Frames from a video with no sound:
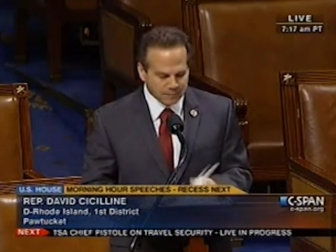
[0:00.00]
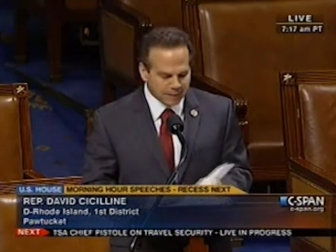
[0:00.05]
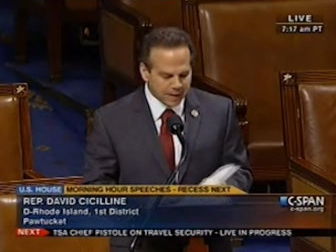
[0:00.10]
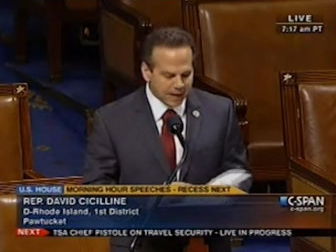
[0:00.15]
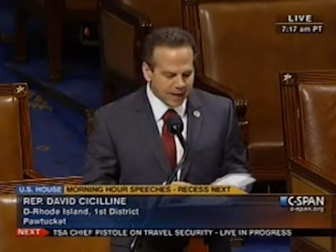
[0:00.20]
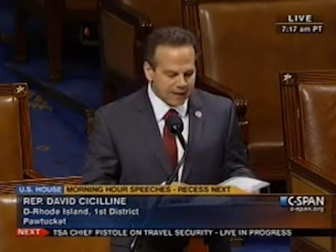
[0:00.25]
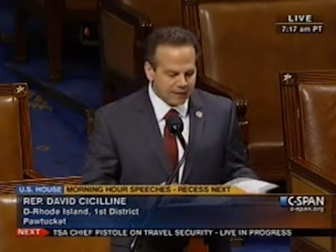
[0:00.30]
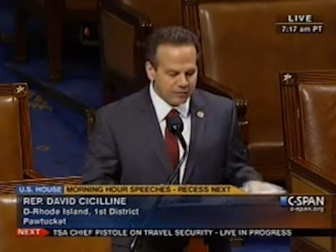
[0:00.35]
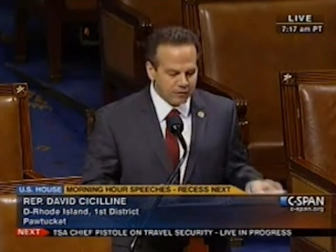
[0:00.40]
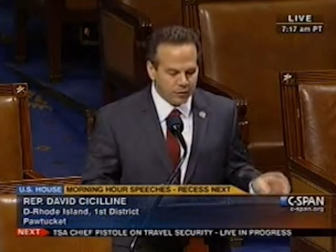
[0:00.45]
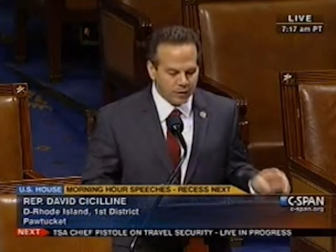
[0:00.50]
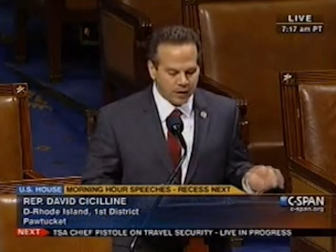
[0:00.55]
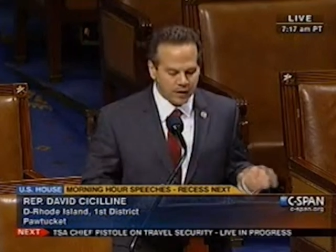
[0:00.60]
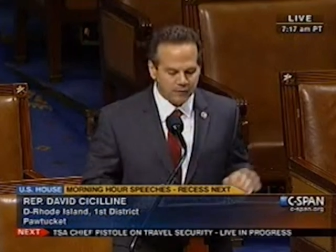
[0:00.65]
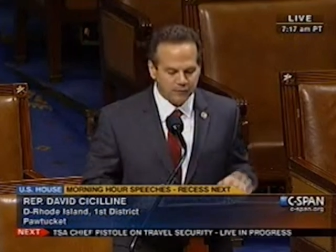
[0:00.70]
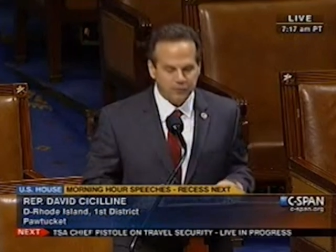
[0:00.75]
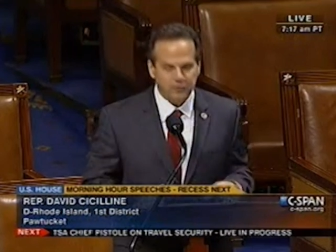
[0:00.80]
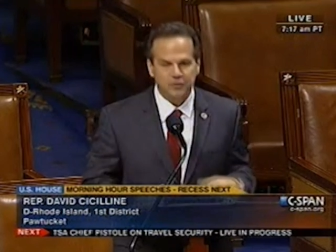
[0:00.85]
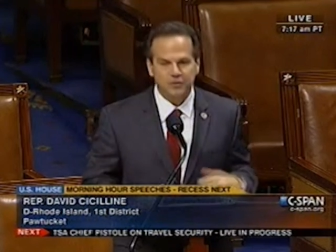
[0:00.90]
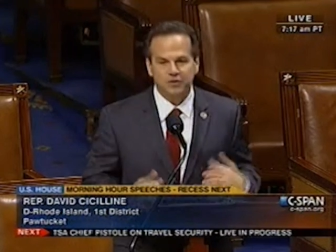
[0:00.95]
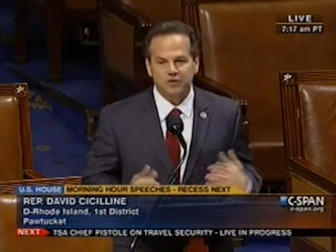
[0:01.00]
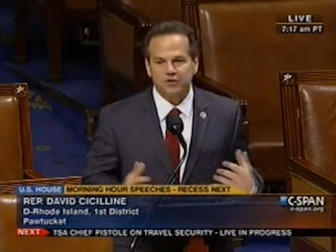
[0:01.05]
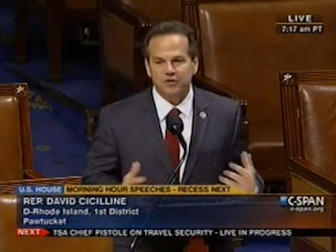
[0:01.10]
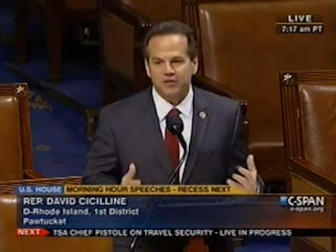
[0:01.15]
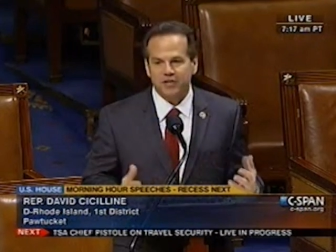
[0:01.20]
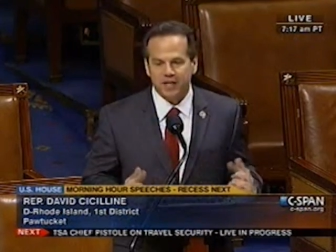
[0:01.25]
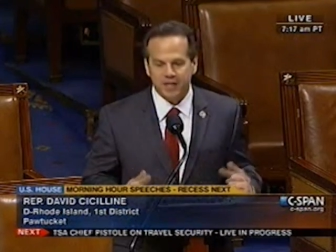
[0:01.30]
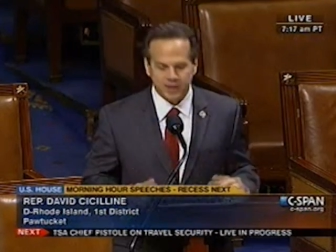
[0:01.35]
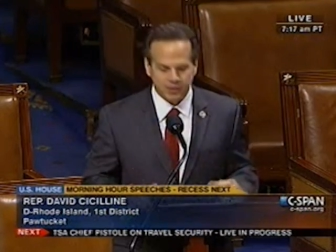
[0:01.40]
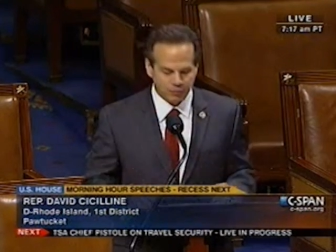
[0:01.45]
pave the way for
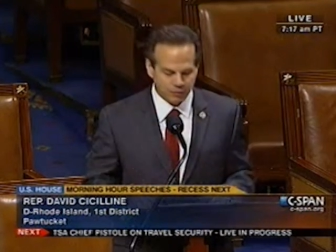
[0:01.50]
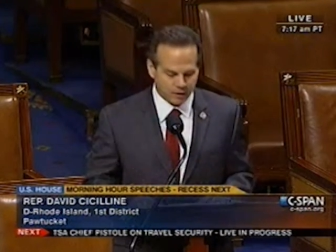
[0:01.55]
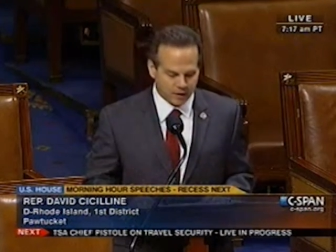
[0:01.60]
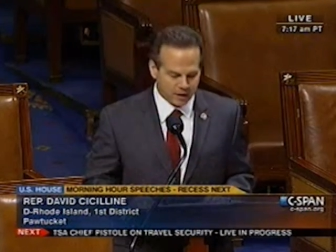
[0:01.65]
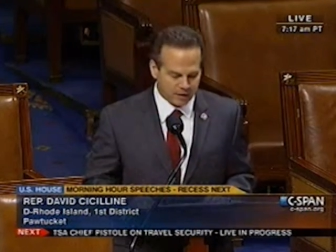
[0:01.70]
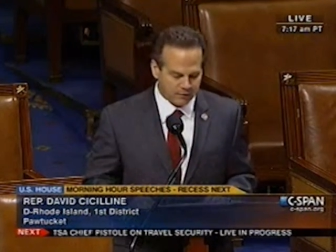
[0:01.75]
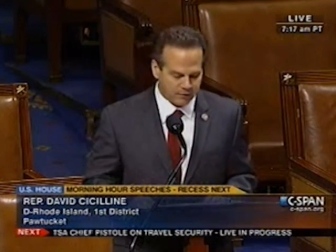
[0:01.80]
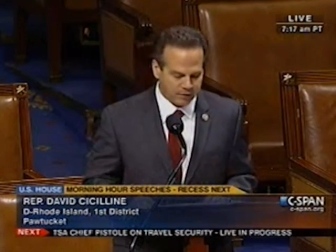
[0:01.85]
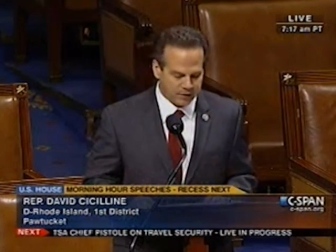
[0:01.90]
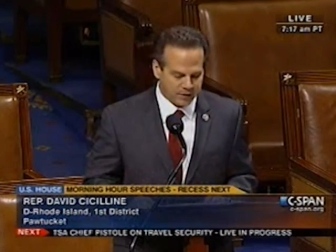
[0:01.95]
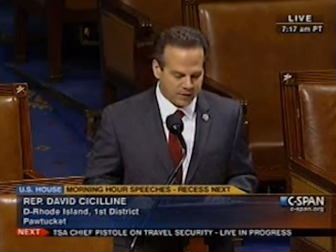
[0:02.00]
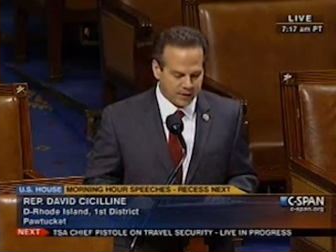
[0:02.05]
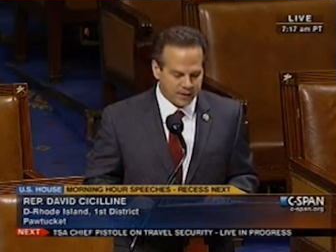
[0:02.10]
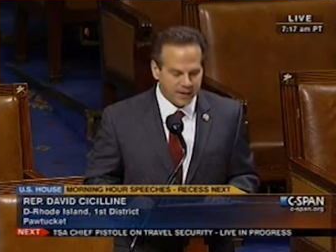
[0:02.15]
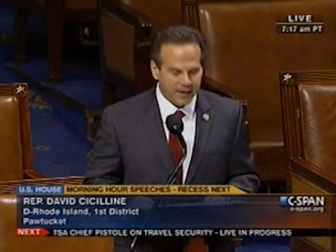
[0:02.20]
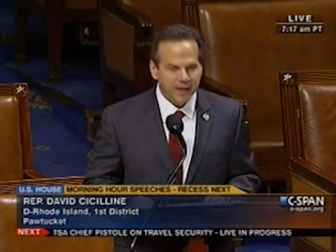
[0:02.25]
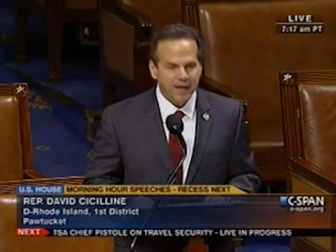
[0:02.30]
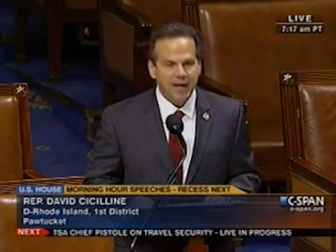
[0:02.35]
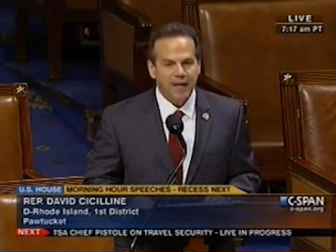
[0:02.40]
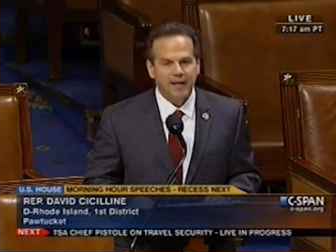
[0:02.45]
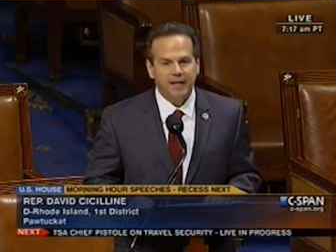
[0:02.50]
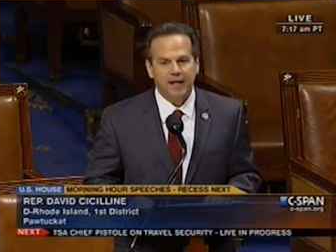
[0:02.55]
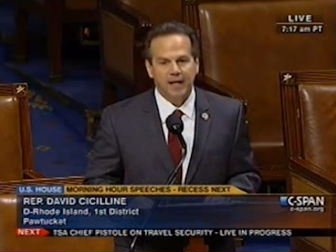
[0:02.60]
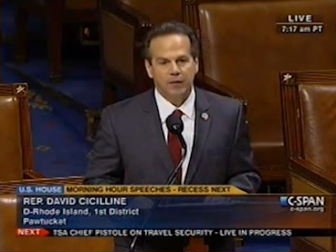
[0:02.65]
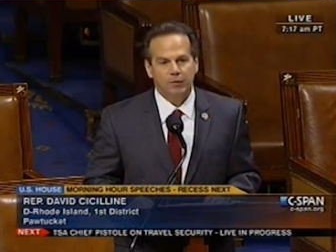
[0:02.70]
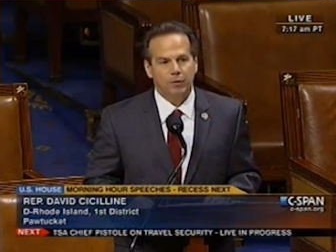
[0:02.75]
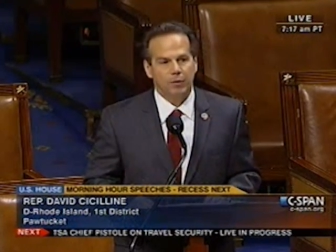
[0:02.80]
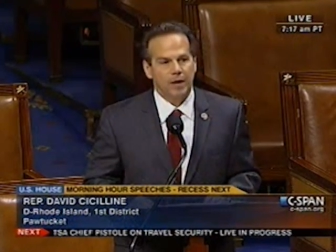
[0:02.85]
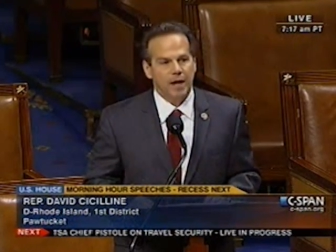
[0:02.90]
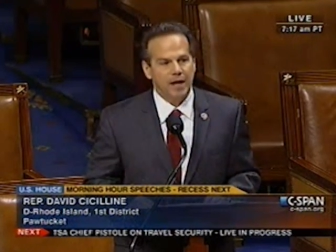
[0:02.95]
sustained recovery, and
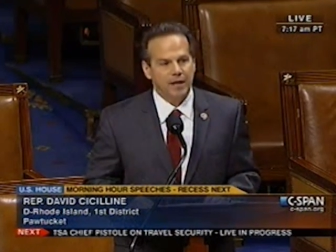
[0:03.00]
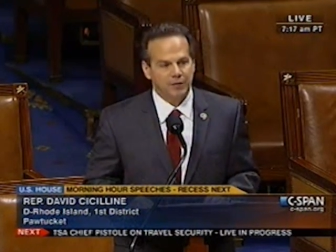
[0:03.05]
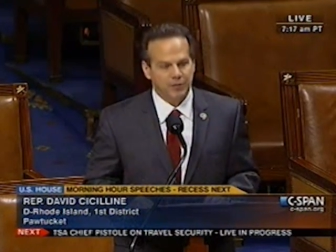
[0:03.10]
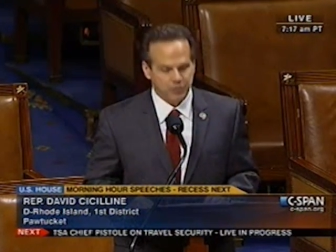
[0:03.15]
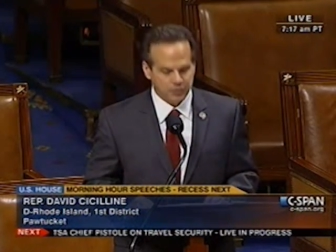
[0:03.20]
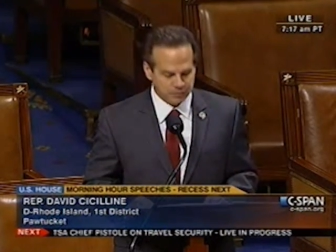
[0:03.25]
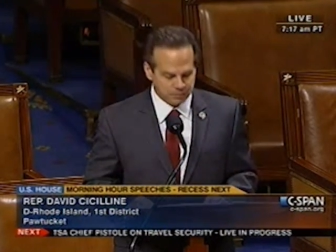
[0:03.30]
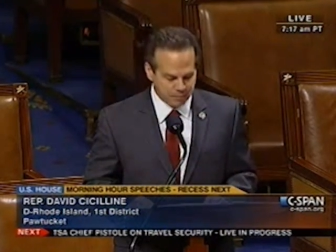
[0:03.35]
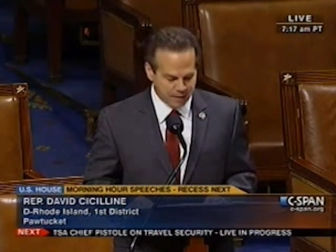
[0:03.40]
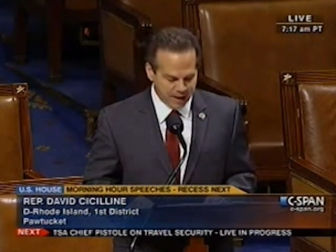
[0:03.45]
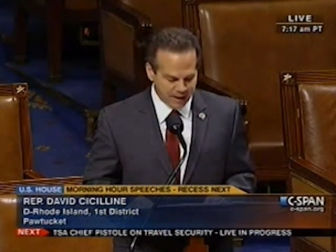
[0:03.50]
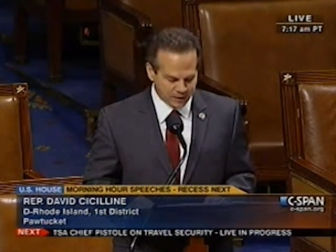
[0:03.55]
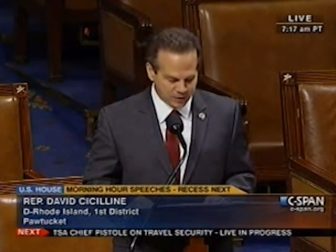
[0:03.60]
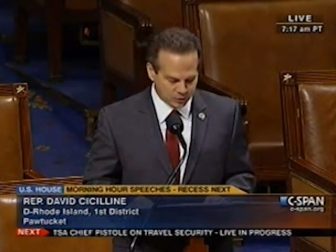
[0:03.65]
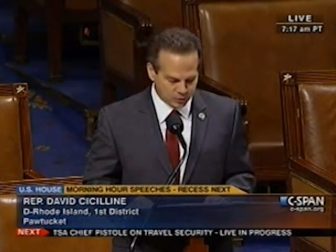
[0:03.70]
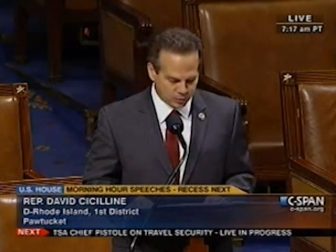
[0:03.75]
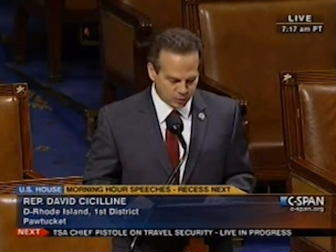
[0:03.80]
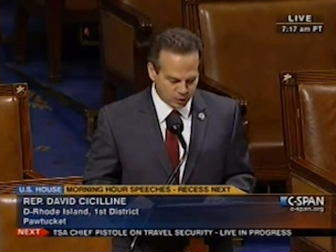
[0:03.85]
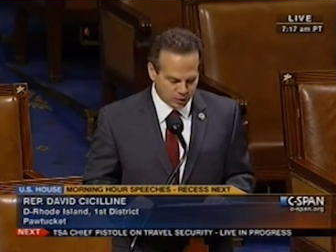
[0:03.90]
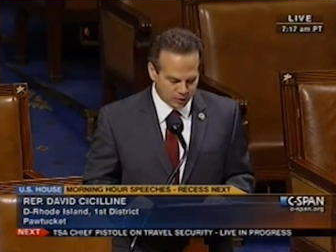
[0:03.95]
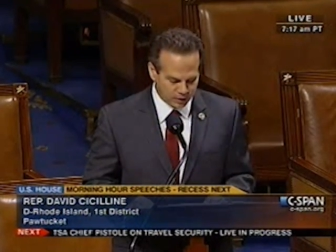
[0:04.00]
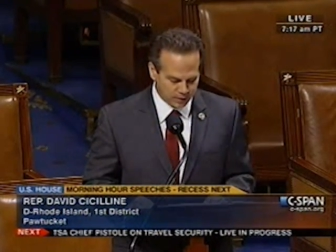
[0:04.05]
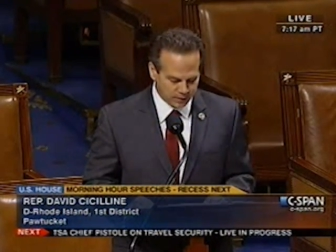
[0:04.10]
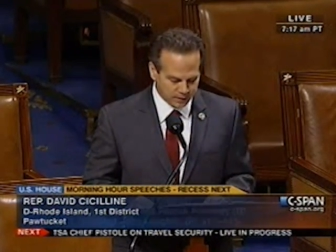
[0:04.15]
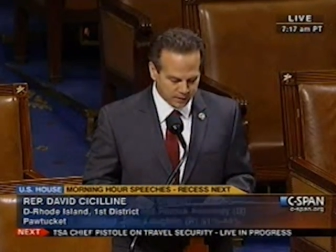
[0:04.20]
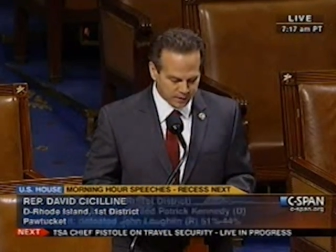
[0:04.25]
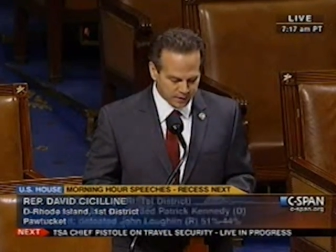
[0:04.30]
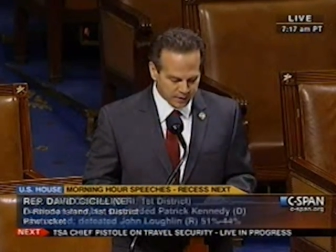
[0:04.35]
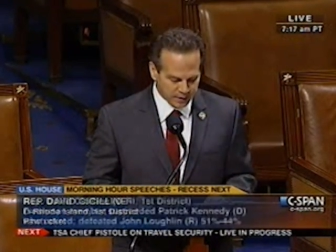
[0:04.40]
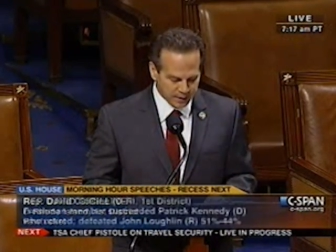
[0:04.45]
get Rhode Islanders back to work.